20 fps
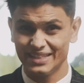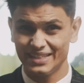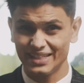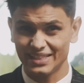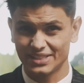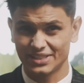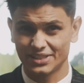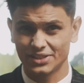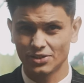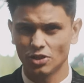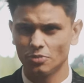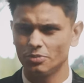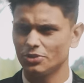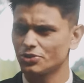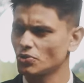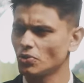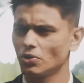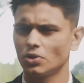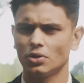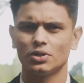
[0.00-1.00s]
Yes, you'll be
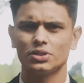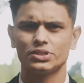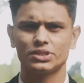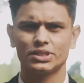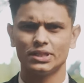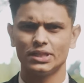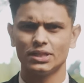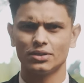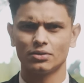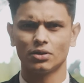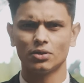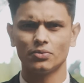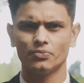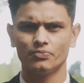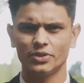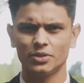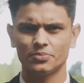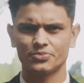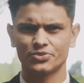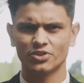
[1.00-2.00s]
so lost in the
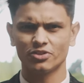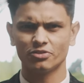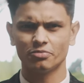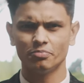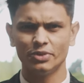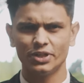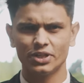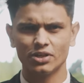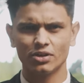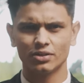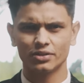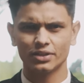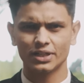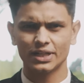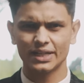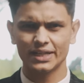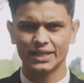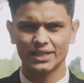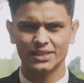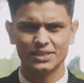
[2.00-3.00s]
cobwebs of
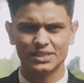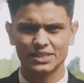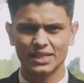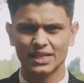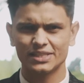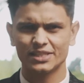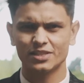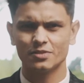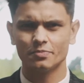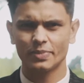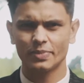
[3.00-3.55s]
mediocrity and chasing